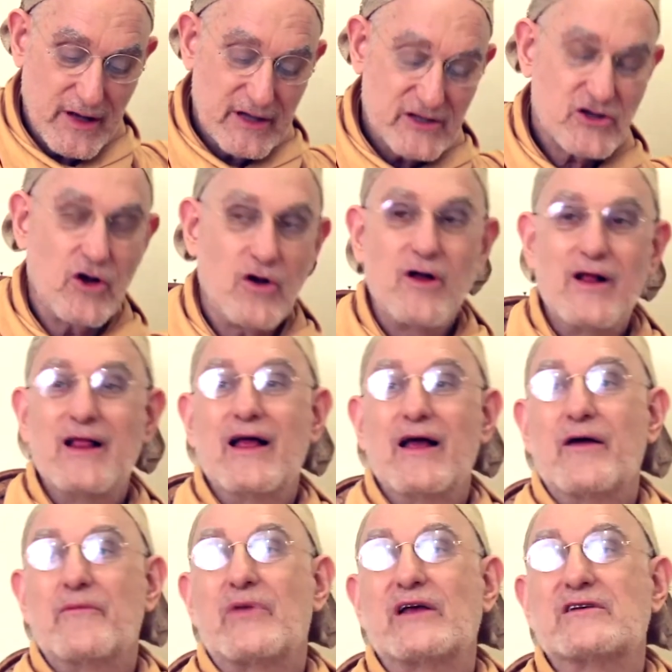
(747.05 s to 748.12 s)
So
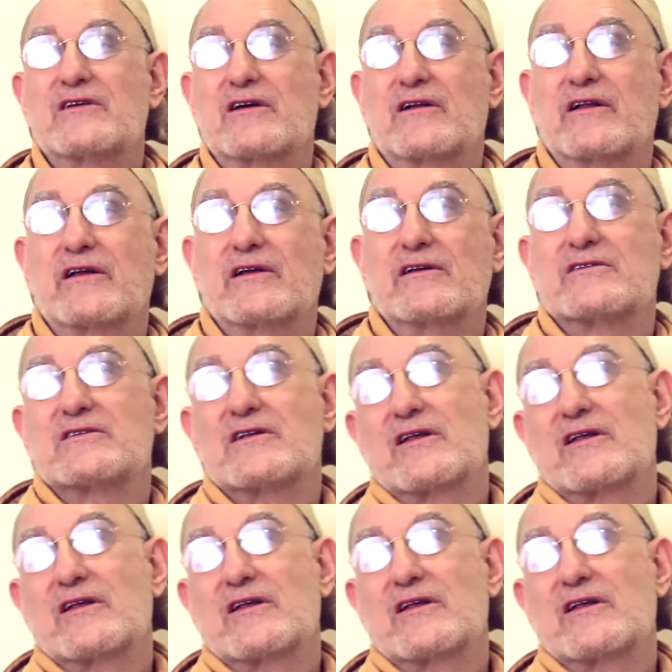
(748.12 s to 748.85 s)
basically,